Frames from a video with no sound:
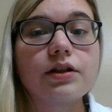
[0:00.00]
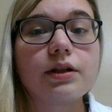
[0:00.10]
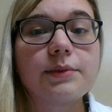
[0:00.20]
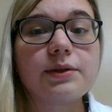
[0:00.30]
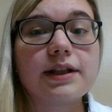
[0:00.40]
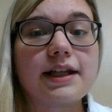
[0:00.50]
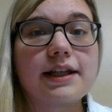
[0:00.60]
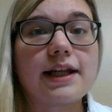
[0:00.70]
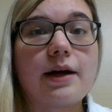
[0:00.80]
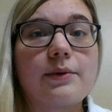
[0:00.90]

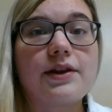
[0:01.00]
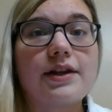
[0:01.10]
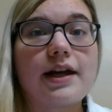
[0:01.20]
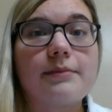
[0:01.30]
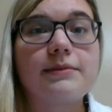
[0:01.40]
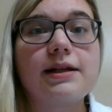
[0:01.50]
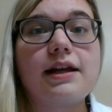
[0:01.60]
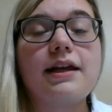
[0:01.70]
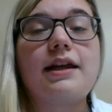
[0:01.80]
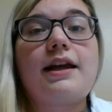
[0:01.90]
communicate that with them
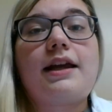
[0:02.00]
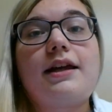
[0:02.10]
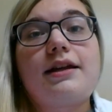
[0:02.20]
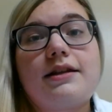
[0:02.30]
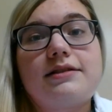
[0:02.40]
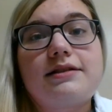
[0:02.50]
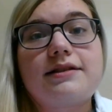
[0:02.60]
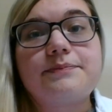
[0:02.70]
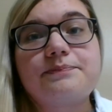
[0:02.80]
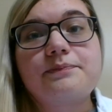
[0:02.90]
and
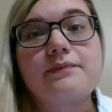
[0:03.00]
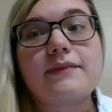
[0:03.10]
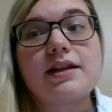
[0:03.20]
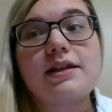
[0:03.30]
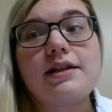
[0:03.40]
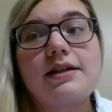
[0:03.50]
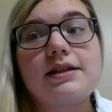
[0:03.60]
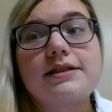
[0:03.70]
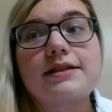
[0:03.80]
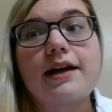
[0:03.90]

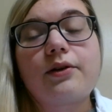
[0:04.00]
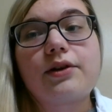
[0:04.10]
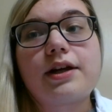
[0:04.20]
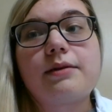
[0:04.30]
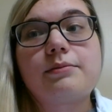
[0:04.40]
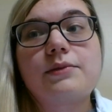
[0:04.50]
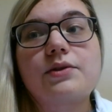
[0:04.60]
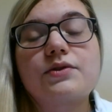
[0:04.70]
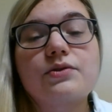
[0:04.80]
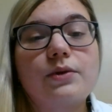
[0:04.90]
tell them
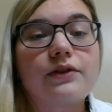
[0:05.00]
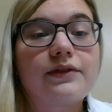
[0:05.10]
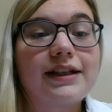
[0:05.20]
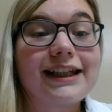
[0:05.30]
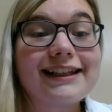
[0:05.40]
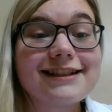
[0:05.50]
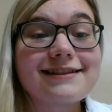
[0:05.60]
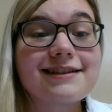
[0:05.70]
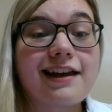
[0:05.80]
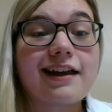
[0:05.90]
those sort of
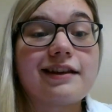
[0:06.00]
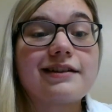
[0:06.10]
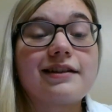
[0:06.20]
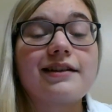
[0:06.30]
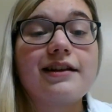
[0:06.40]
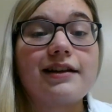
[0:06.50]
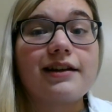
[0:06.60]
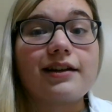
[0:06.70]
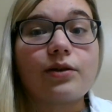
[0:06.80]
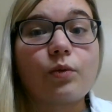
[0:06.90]
needs and
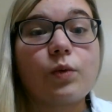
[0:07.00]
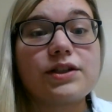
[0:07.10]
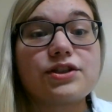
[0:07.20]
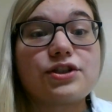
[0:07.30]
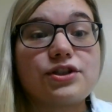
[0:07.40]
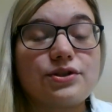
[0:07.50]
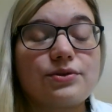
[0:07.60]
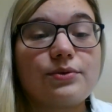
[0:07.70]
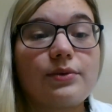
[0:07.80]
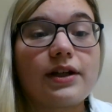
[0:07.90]
what to
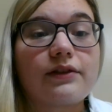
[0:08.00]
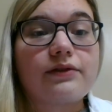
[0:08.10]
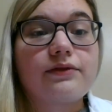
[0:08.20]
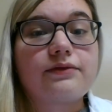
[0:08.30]
do if,